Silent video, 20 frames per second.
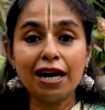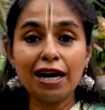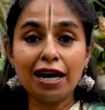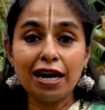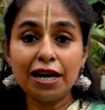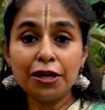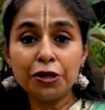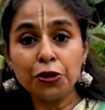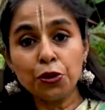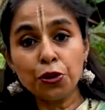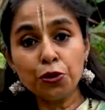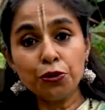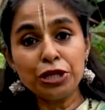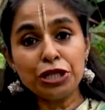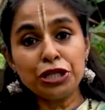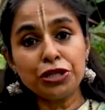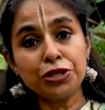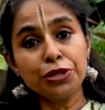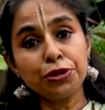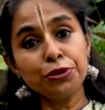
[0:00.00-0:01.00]
I don't
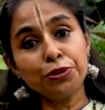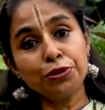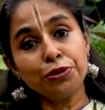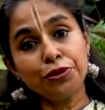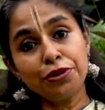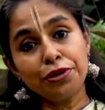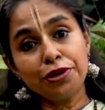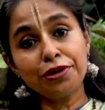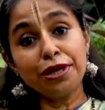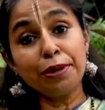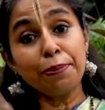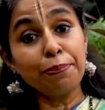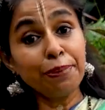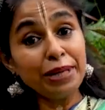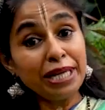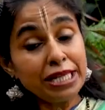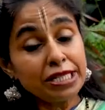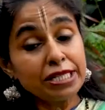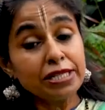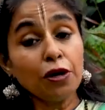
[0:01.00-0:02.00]
wish to
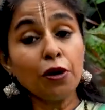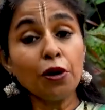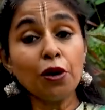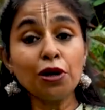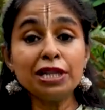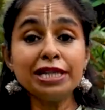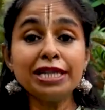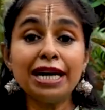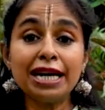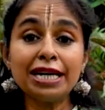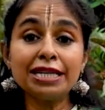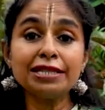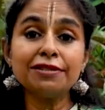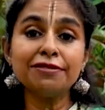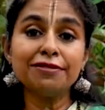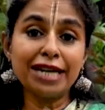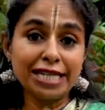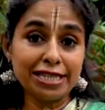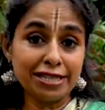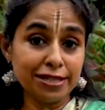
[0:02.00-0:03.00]
repeat. All the other
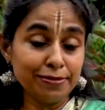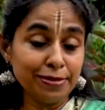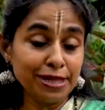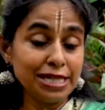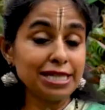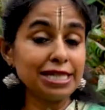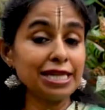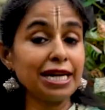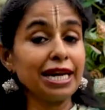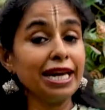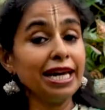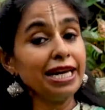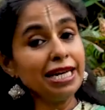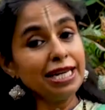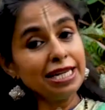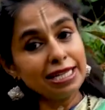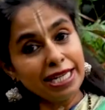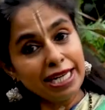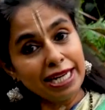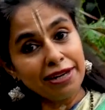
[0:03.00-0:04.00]
vitamins again
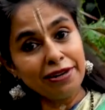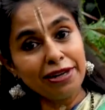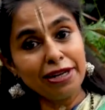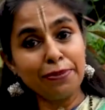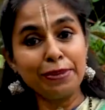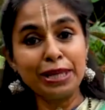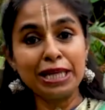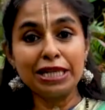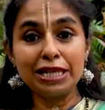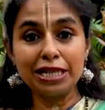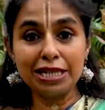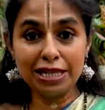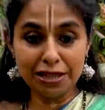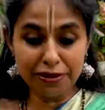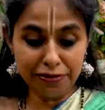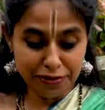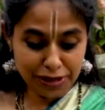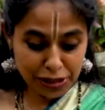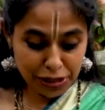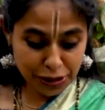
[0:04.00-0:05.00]
are there in my earlier
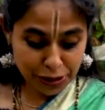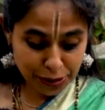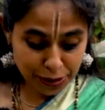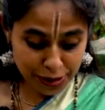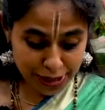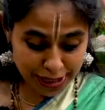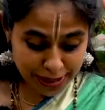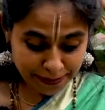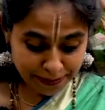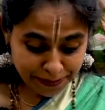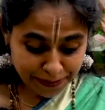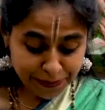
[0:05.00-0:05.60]
videos.